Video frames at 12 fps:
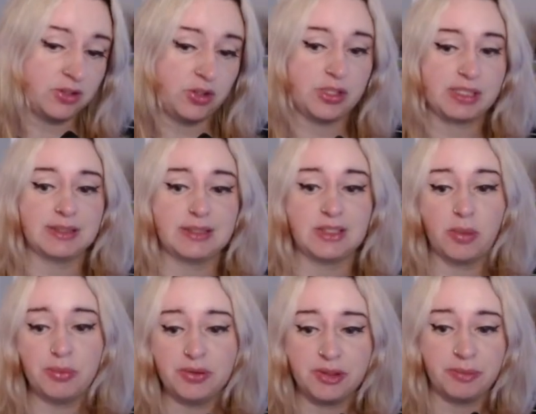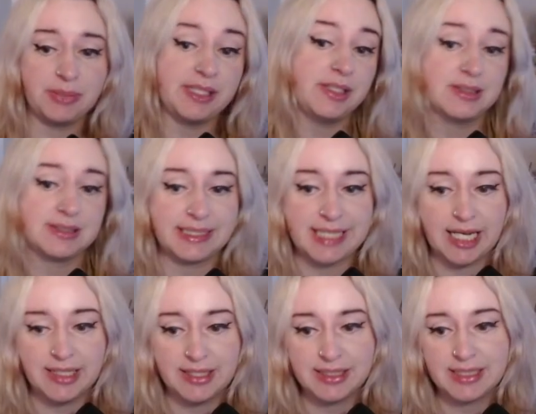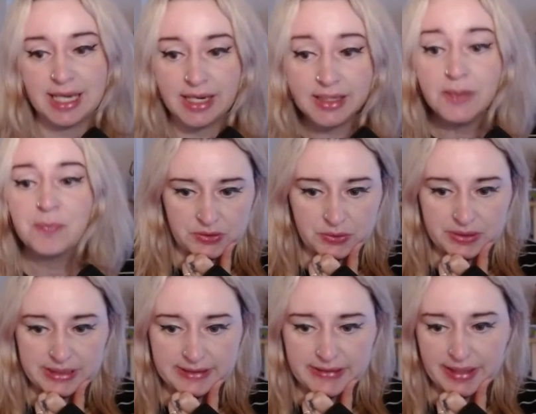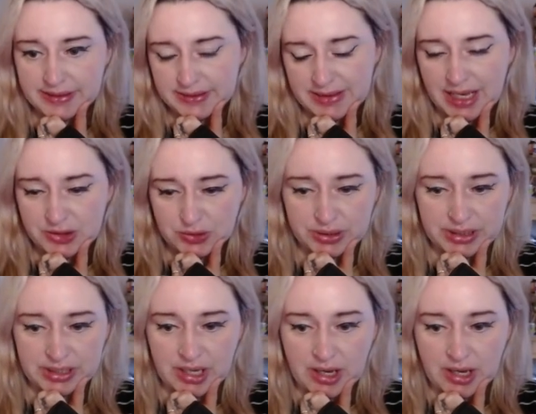so you can summon the minions again and again. So this deck is actually